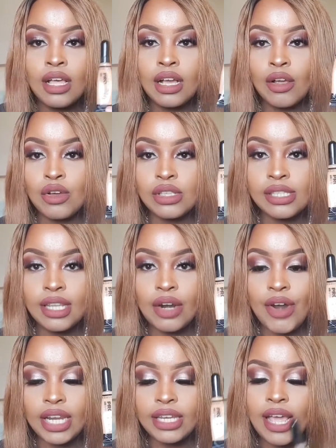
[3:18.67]
concealer
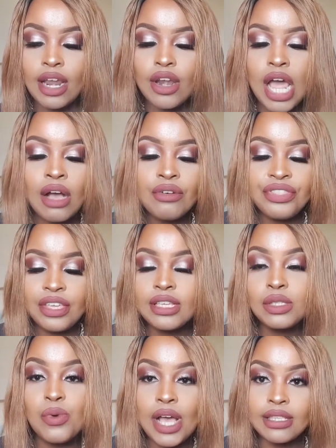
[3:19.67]
right here. Now
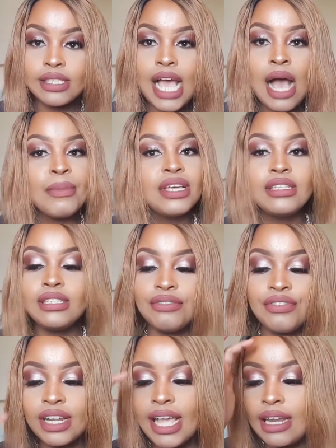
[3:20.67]
these ones come in
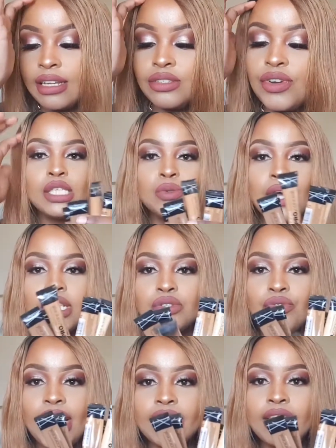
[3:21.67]
different colors. These ones
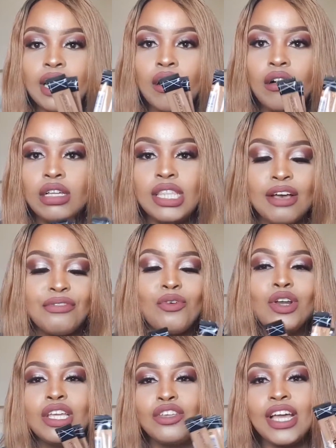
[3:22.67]
right here, they're
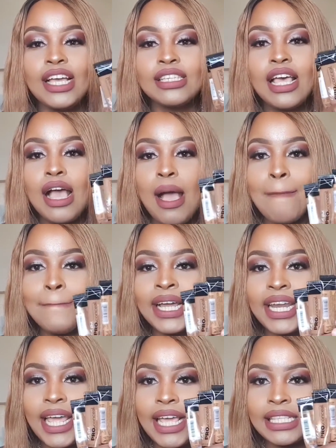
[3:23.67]
falling, you guys,
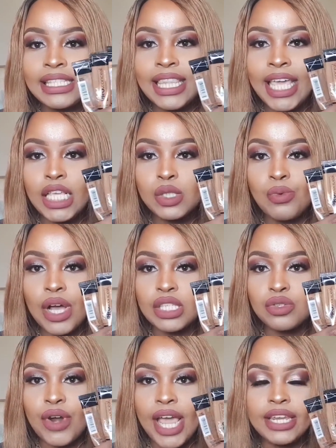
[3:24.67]
but it's these
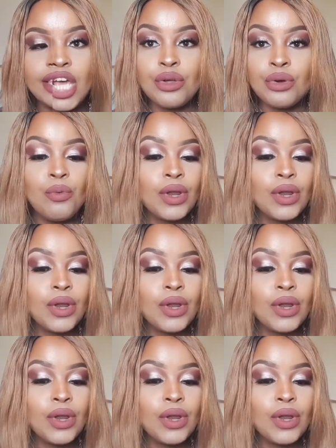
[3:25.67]
ones right here.